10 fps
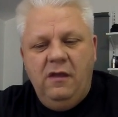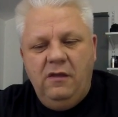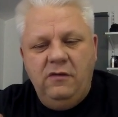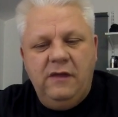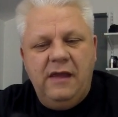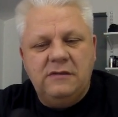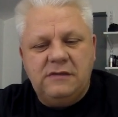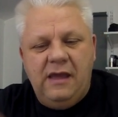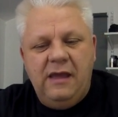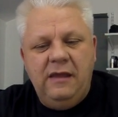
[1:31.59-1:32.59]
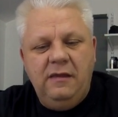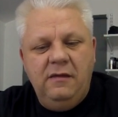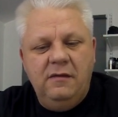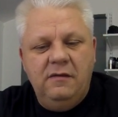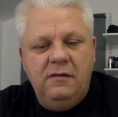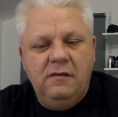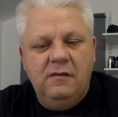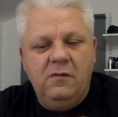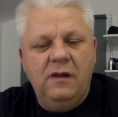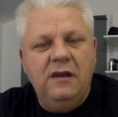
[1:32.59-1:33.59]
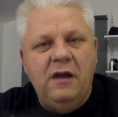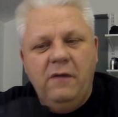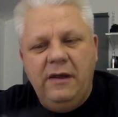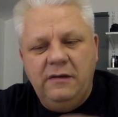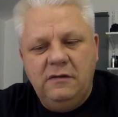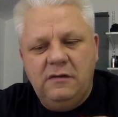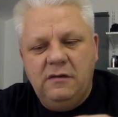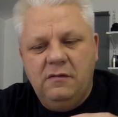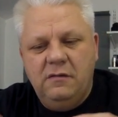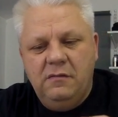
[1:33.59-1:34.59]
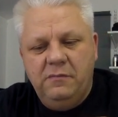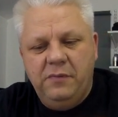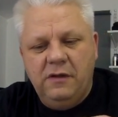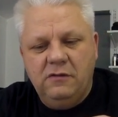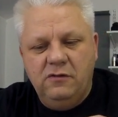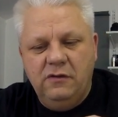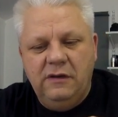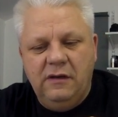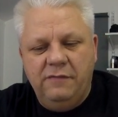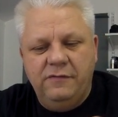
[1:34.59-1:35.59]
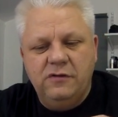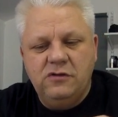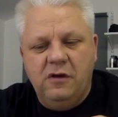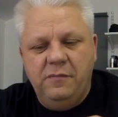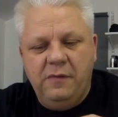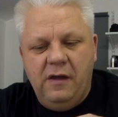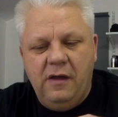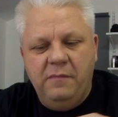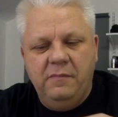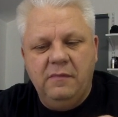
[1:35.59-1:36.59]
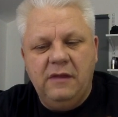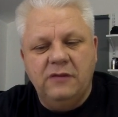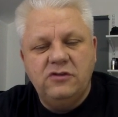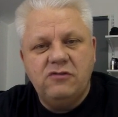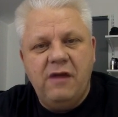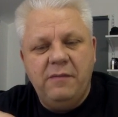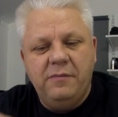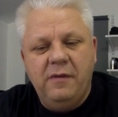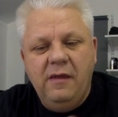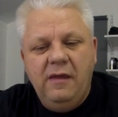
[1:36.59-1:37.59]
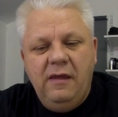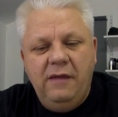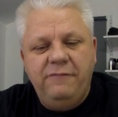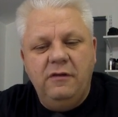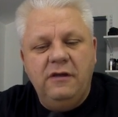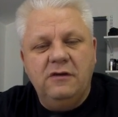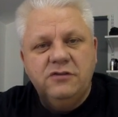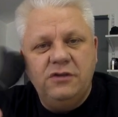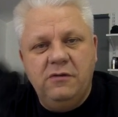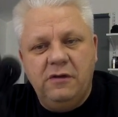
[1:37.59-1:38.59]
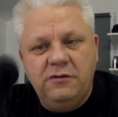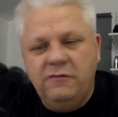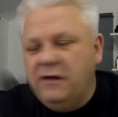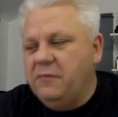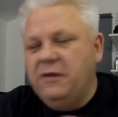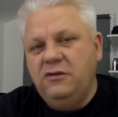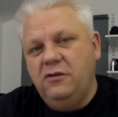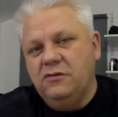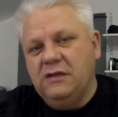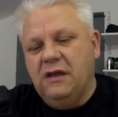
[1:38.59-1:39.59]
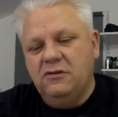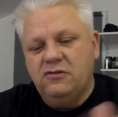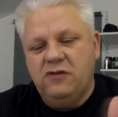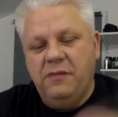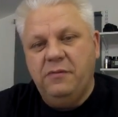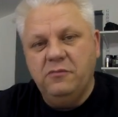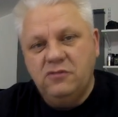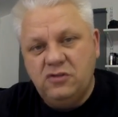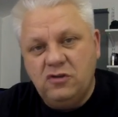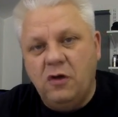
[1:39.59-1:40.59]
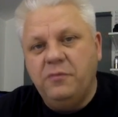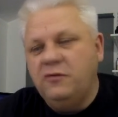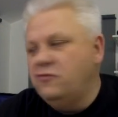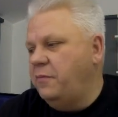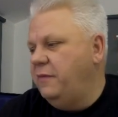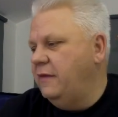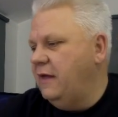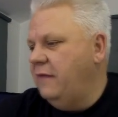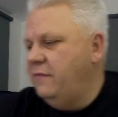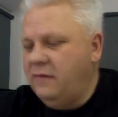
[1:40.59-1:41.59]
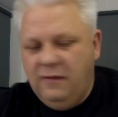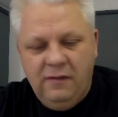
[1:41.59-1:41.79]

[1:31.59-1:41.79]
You get a quite low end, but good enough for the job, gun strap. If you're a young shooter, I do recommend you use the gun strap. It will stop you dropping the gun.